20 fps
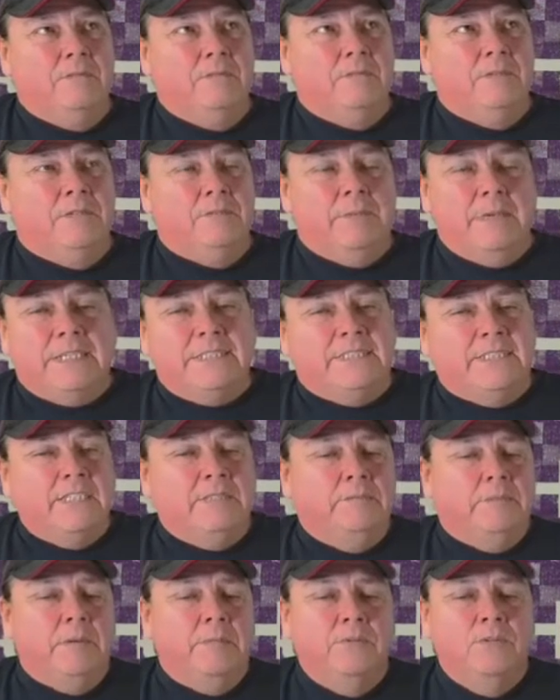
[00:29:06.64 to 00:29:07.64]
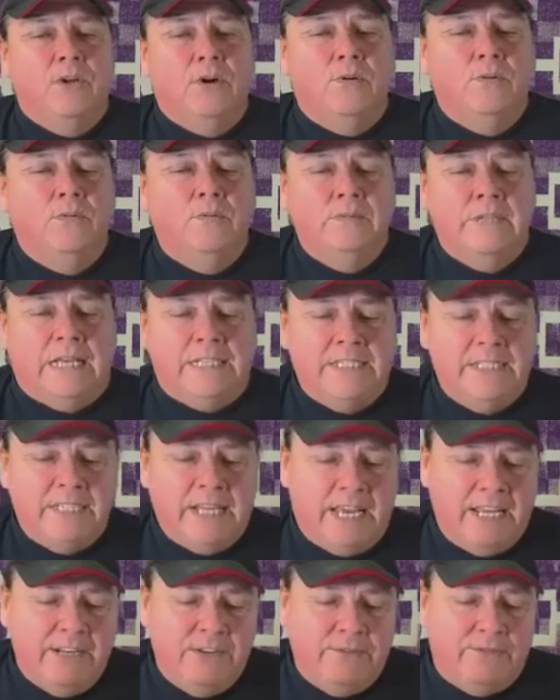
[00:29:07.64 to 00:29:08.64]
the biggest thing that people know
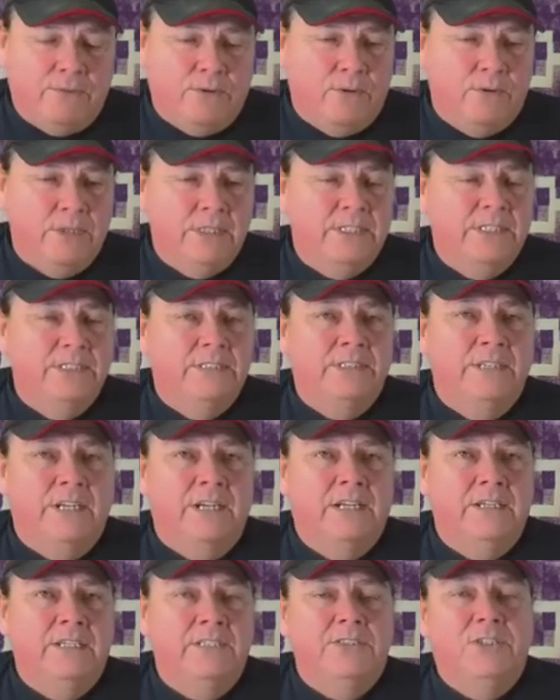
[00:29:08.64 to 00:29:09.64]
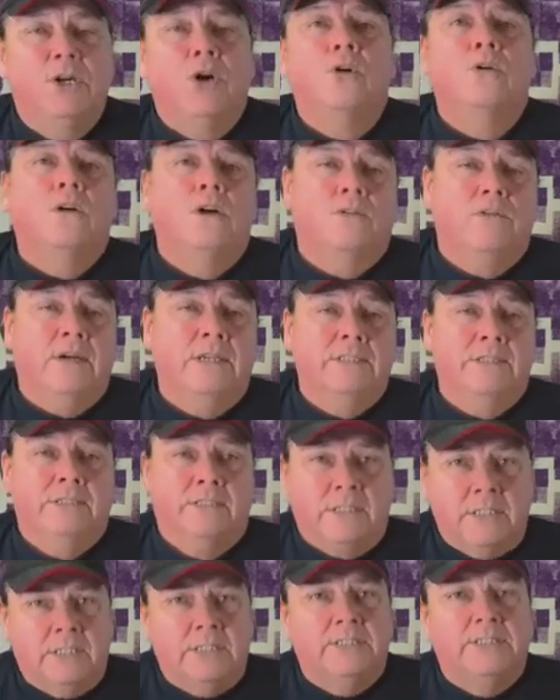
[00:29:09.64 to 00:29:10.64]
1994 is uh, is the Oka
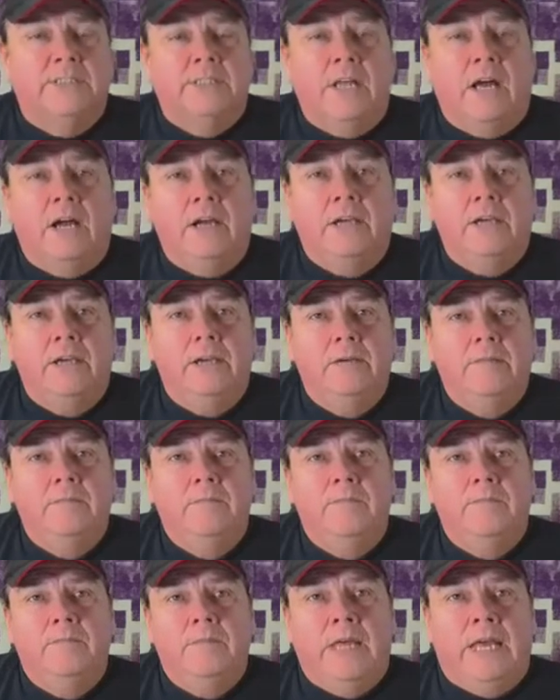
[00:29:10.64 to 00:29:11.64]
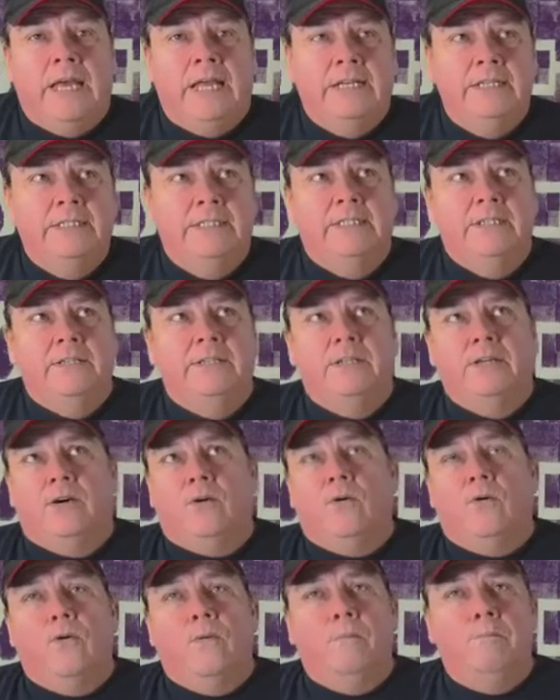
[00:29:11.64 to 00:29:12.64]
crisis, Gunas and the
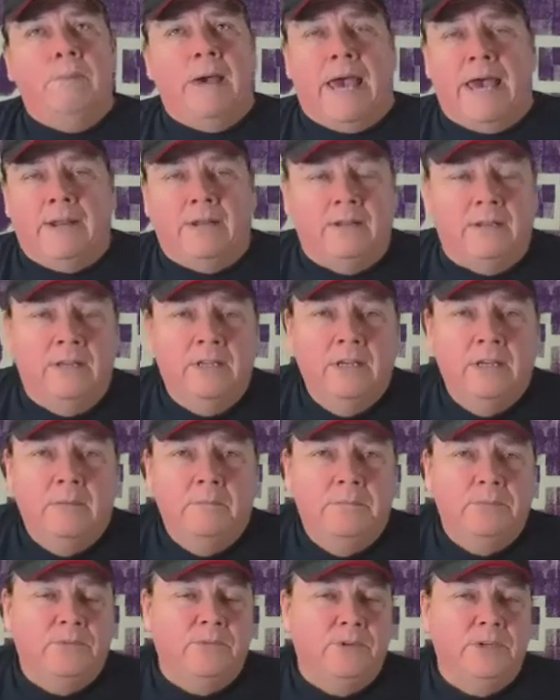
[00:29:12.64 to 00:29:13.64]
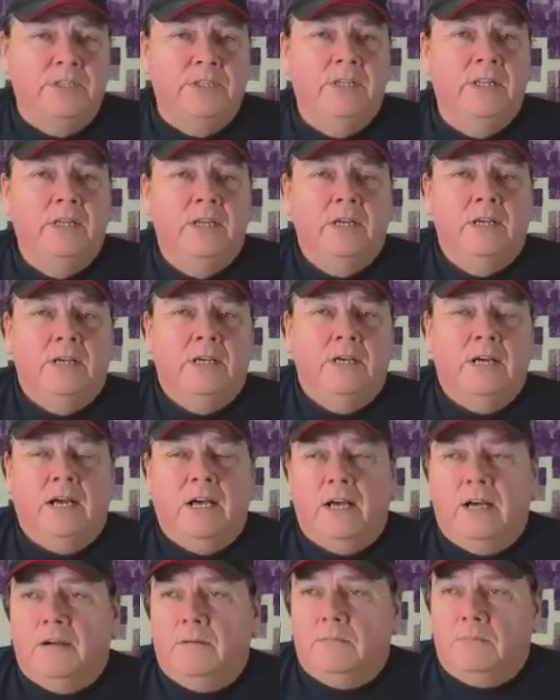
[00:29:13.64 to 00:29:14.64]
whole battle between
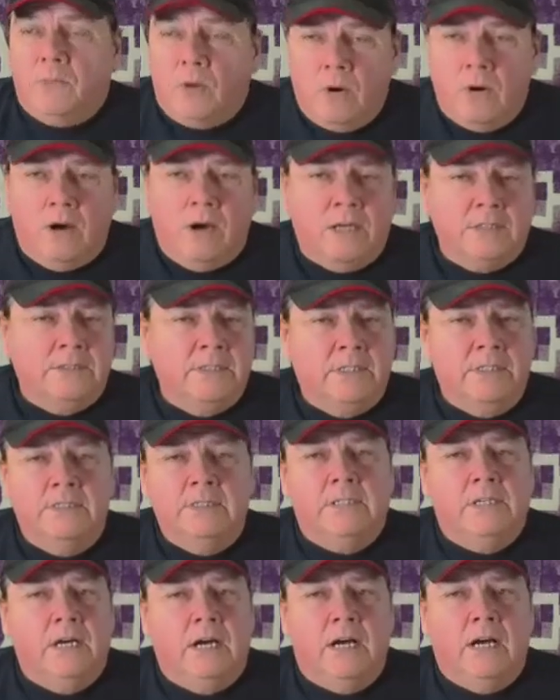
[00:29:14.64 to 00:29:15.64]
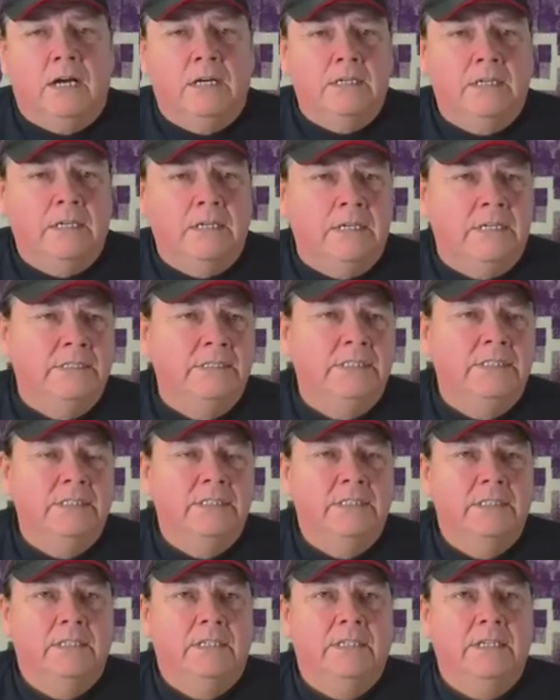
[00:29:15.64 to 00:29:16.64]
uh, Mohawks, the Gunyahoga, and
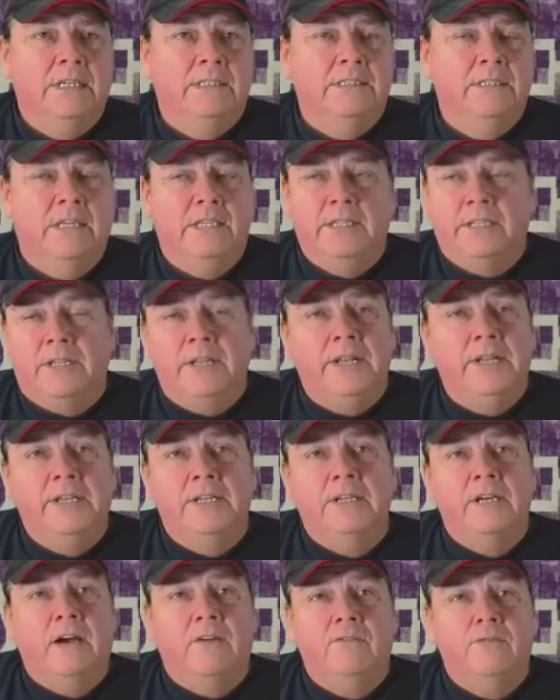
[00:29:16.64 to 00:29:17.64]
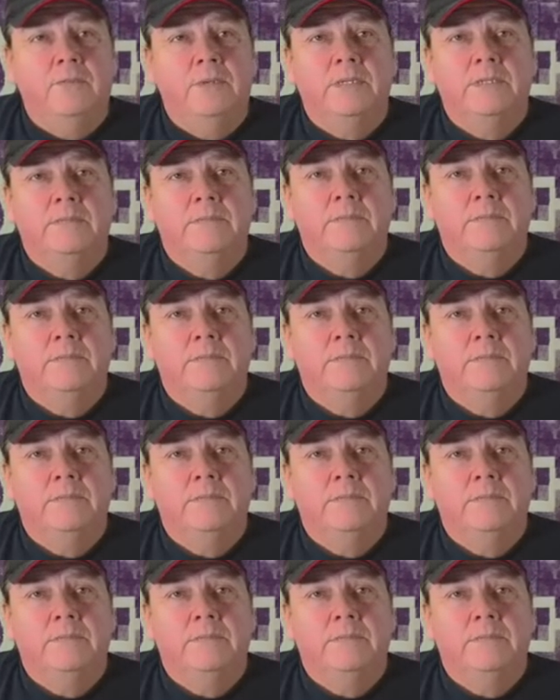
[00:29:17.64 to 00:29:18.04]
the uh, and, and the Canadian government